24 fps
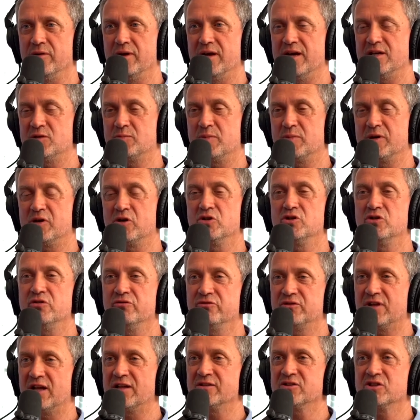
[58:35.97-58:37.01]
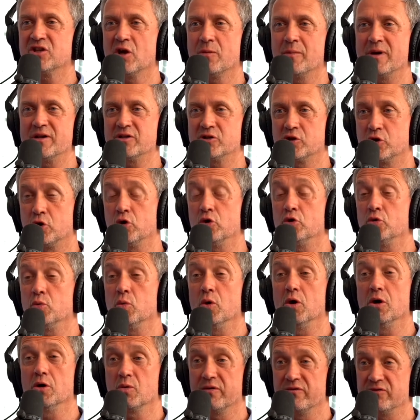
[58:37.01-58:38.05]
is because you've done so much good
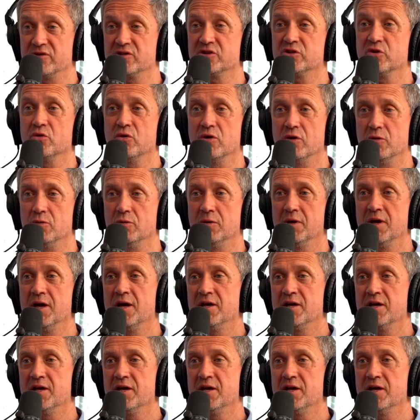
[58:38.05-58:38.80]
work with the soil.